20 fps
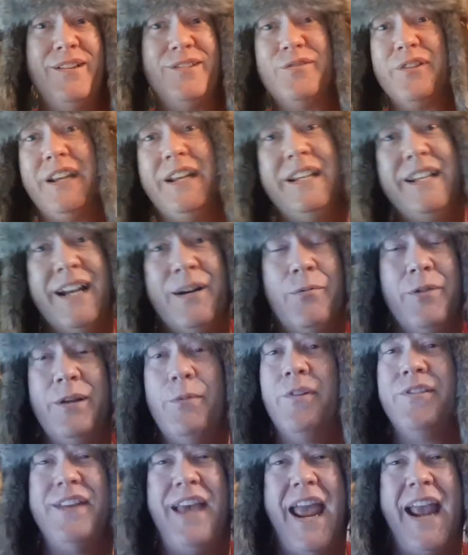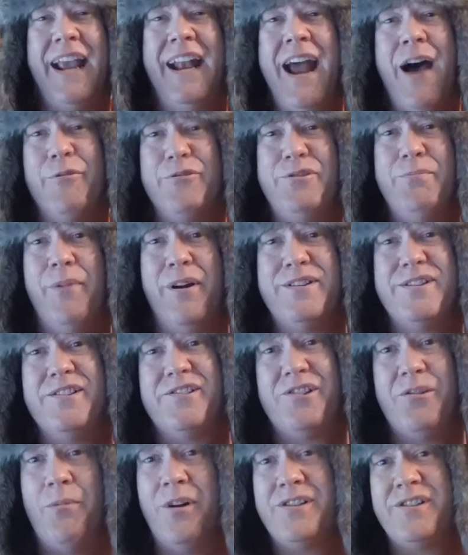So he wasn't hanging out too much as
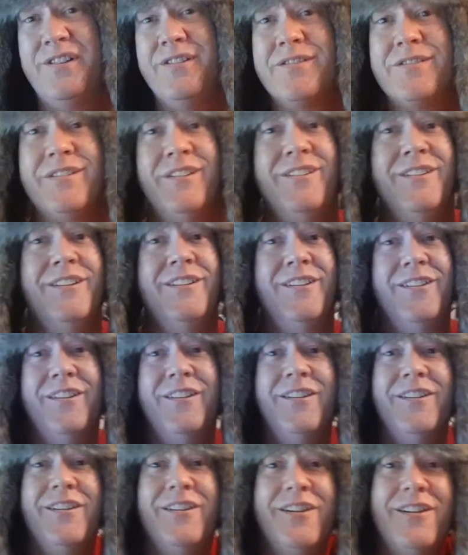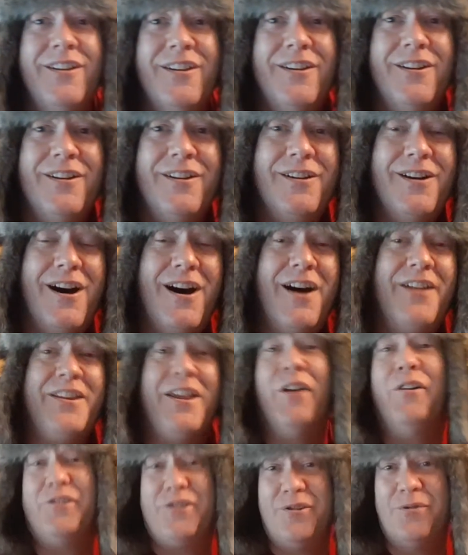the
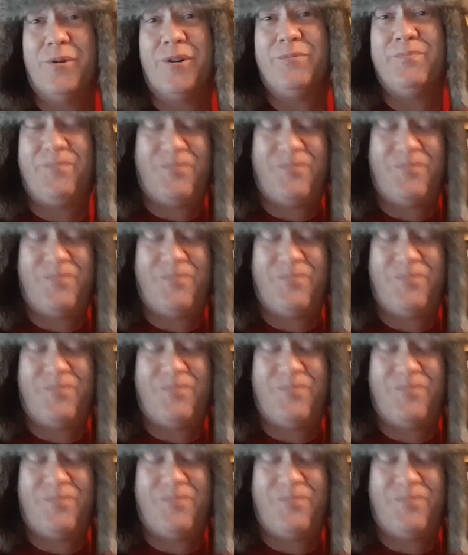other two were.